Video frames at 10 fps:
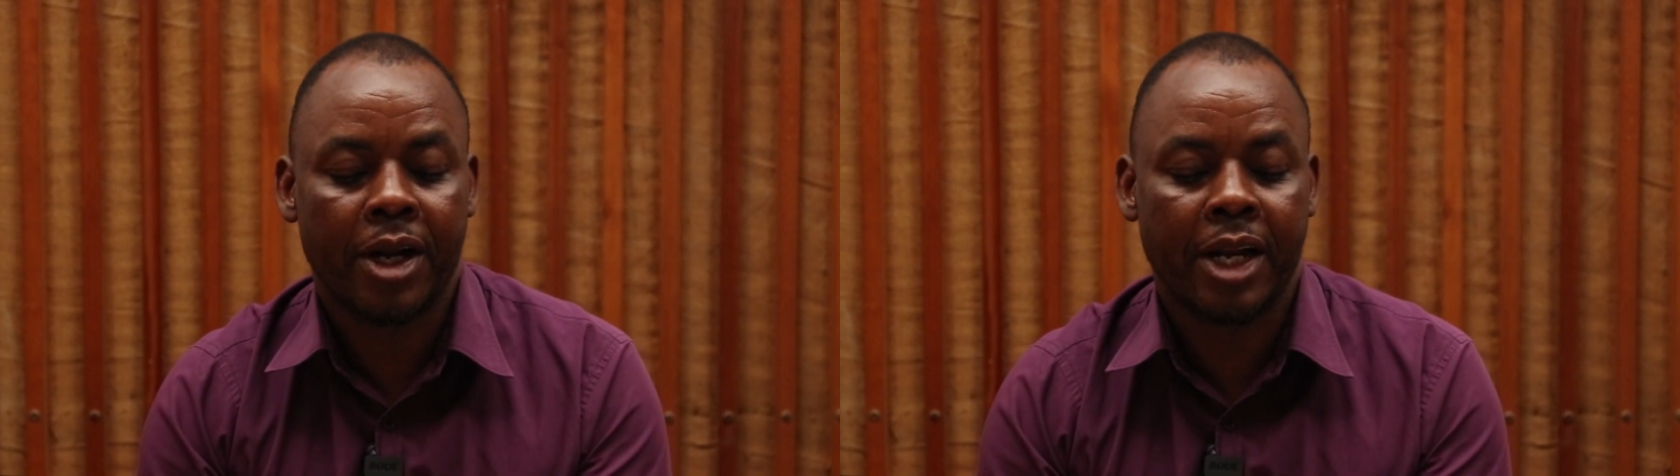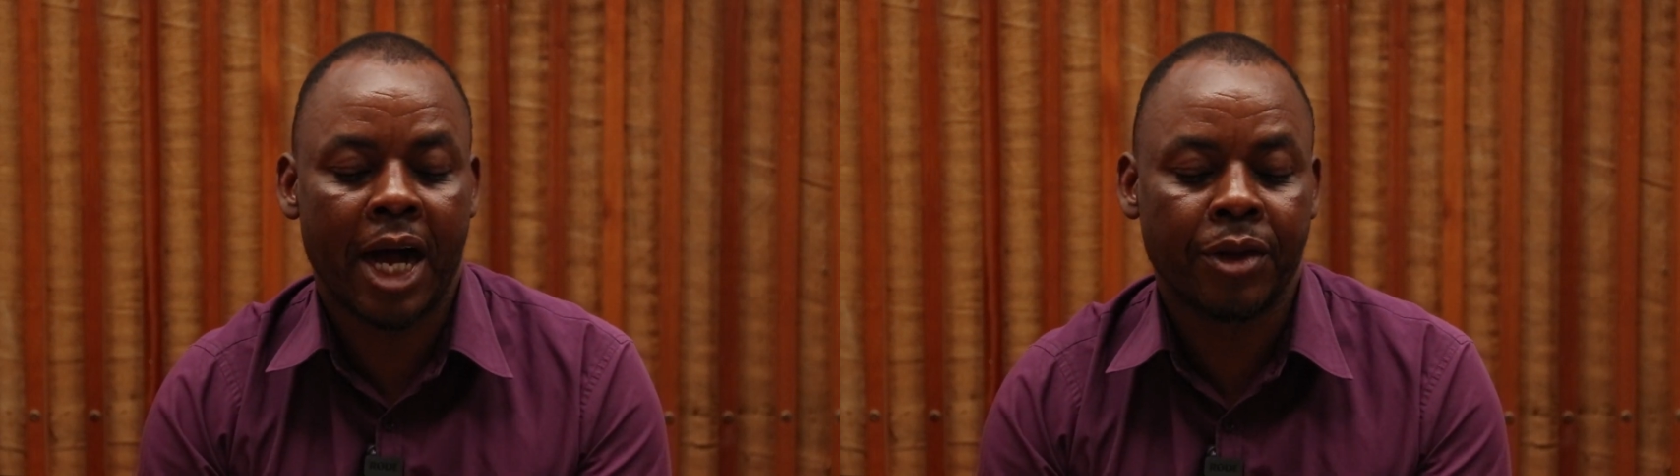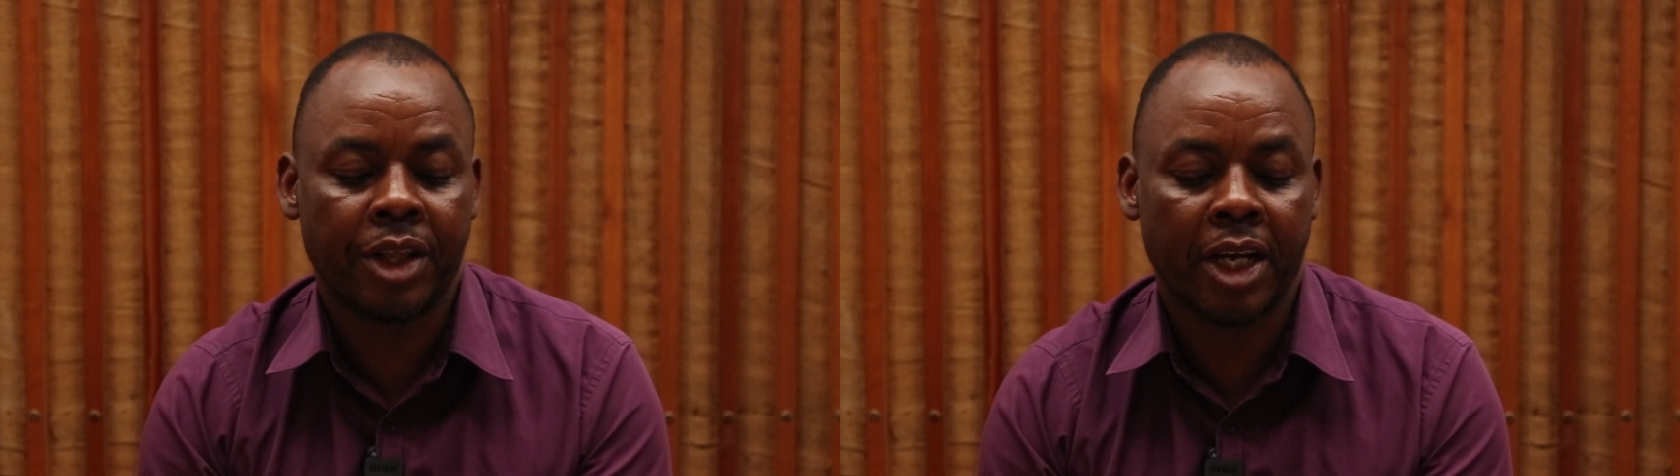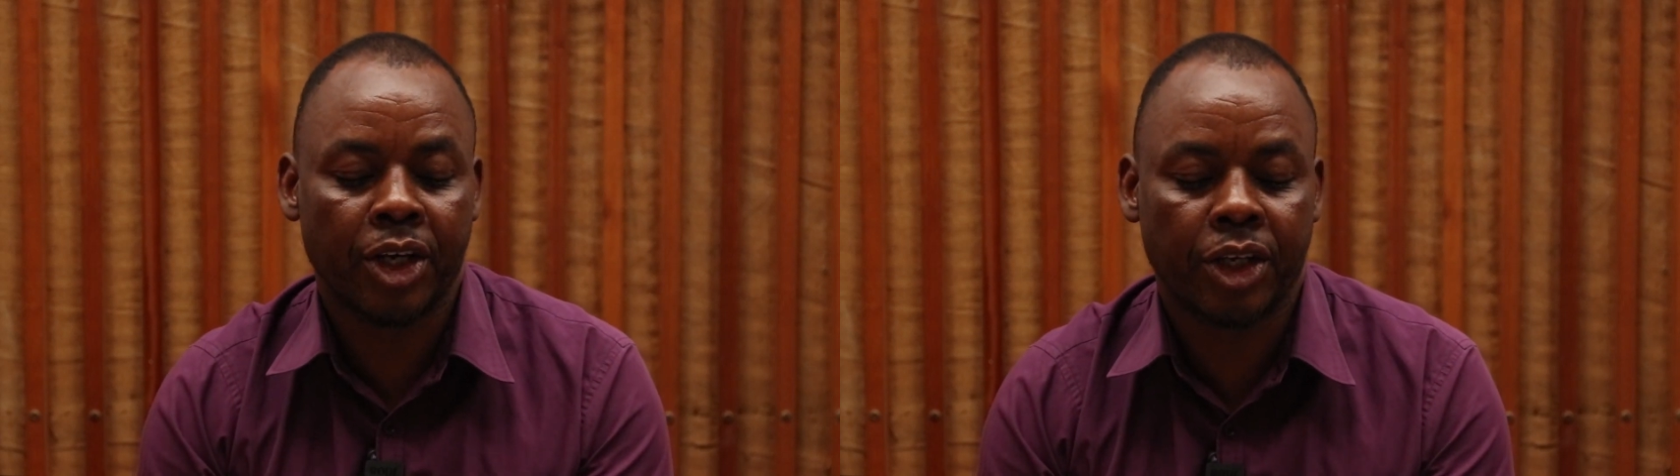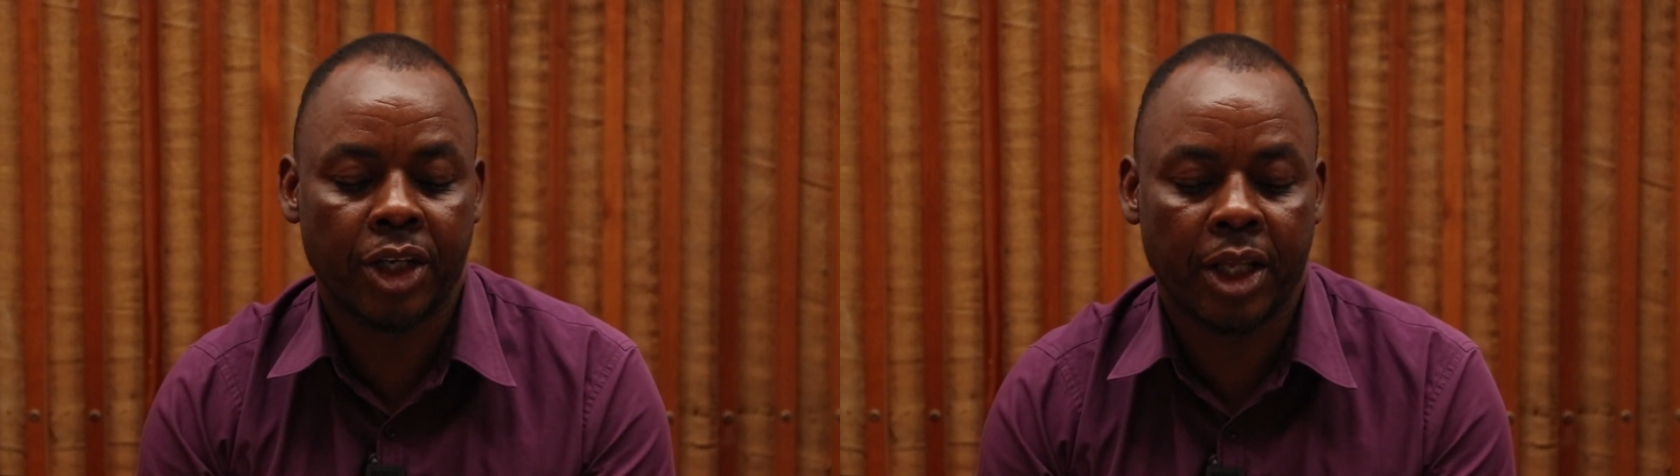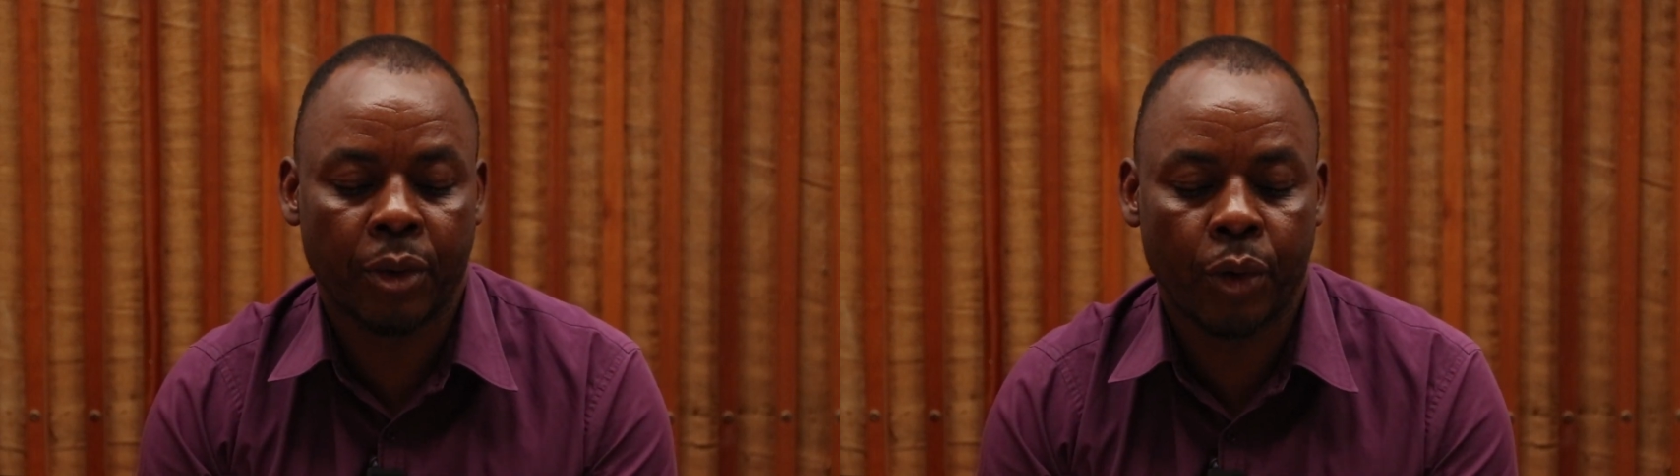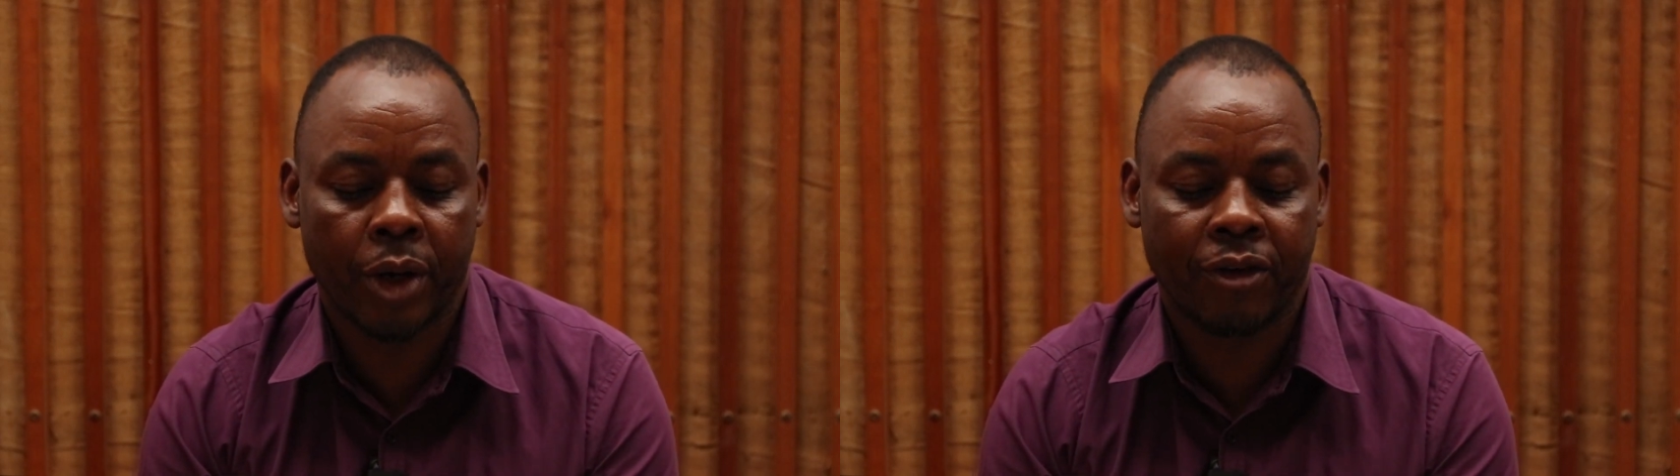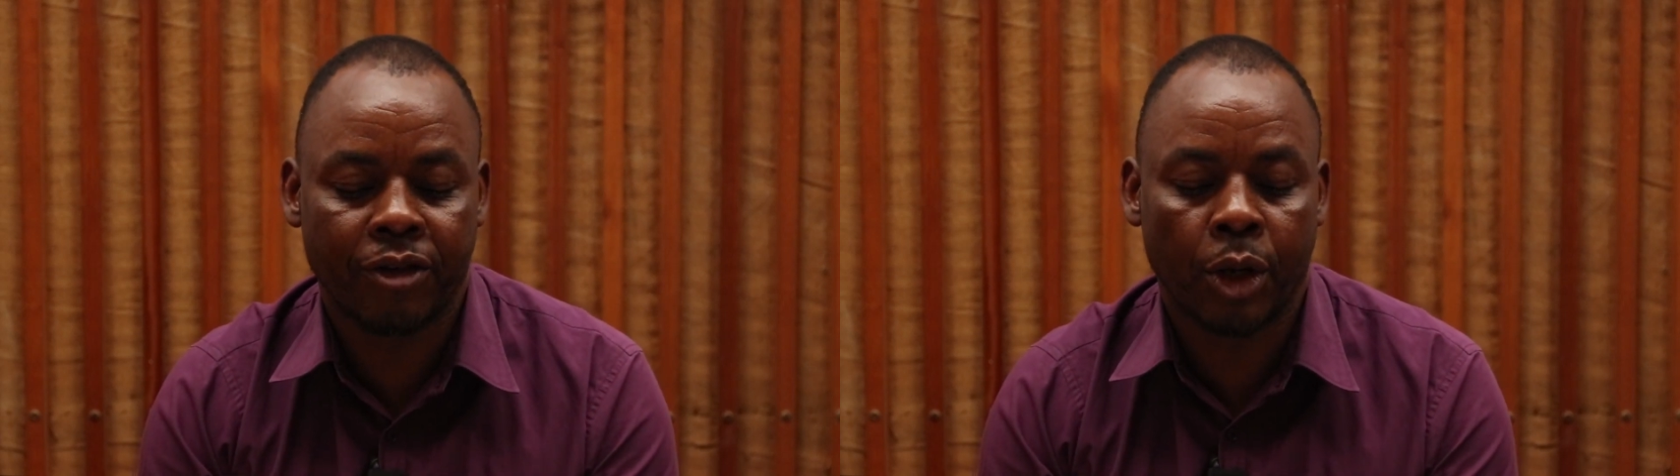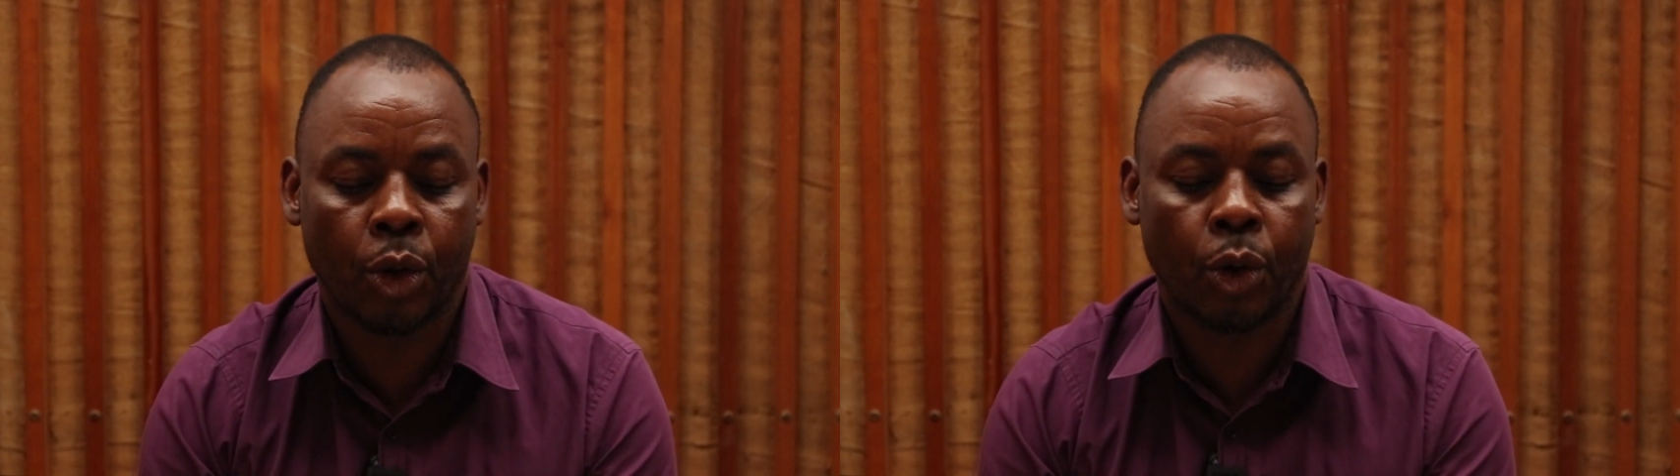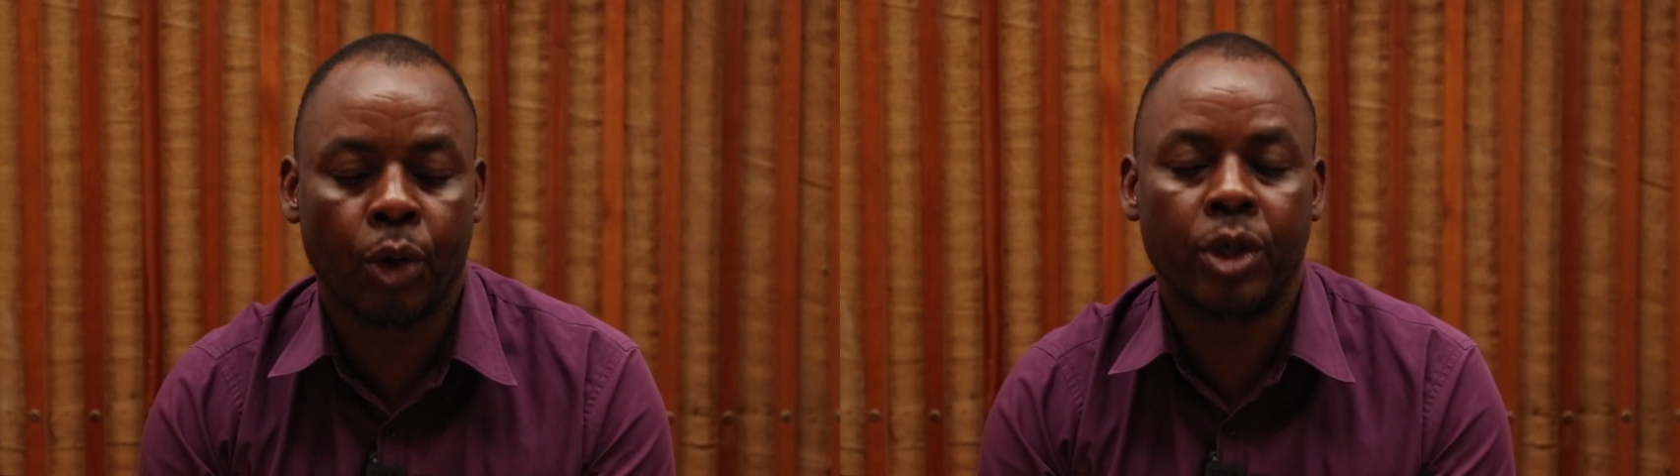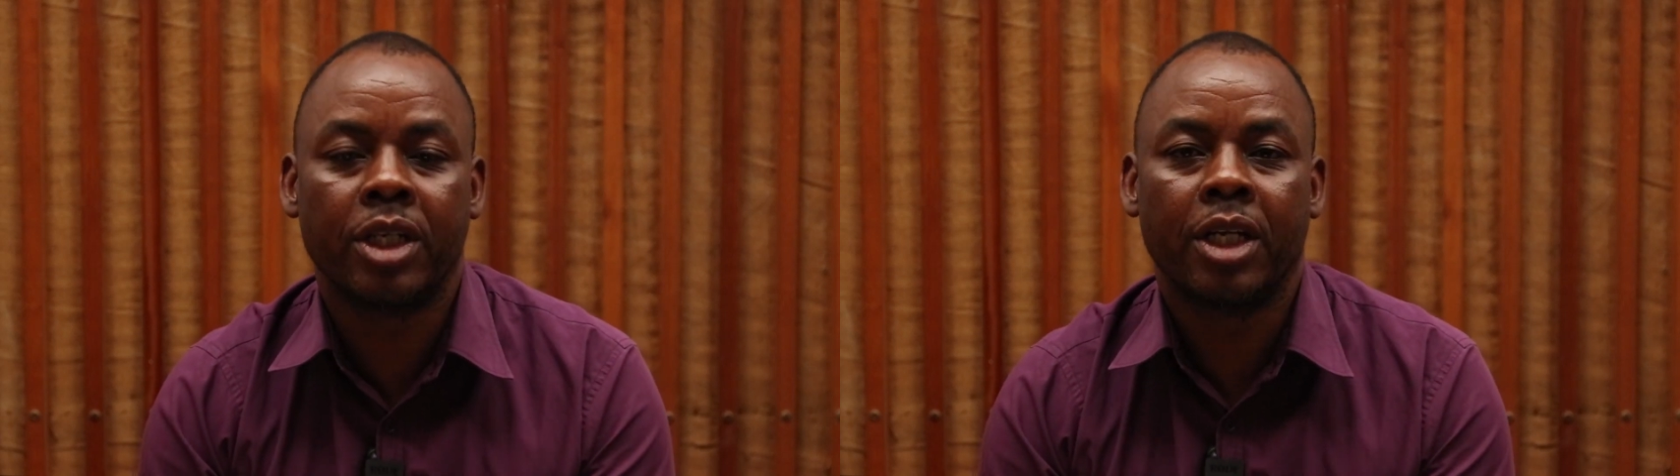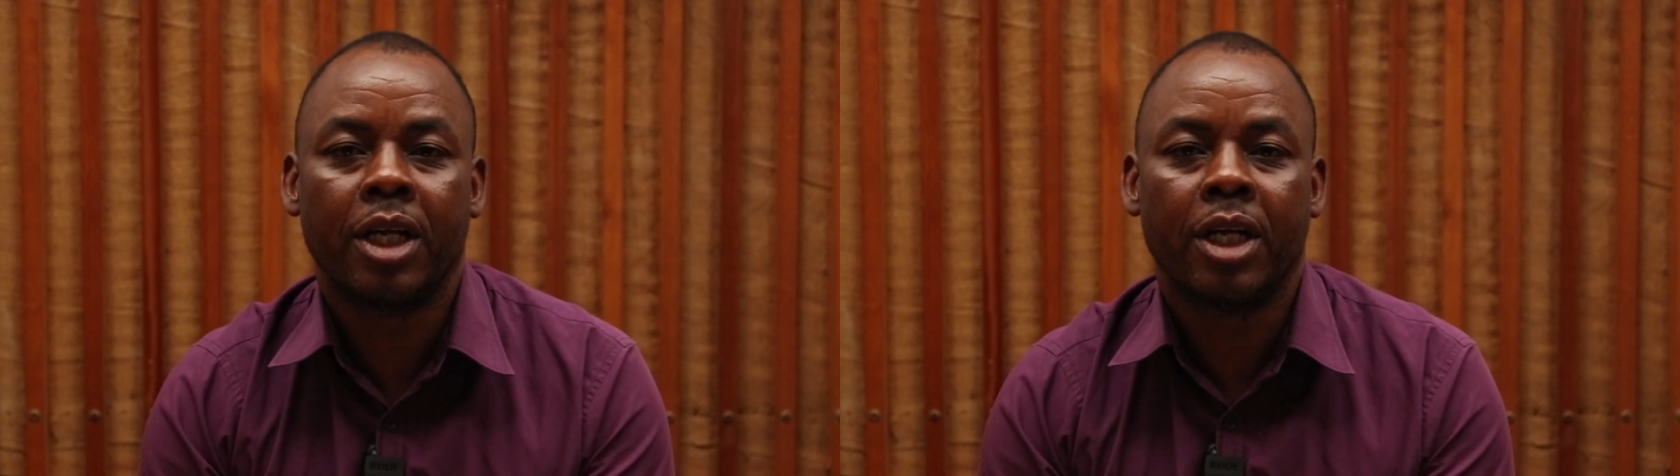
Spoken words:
Now then, hear the word of the Lord,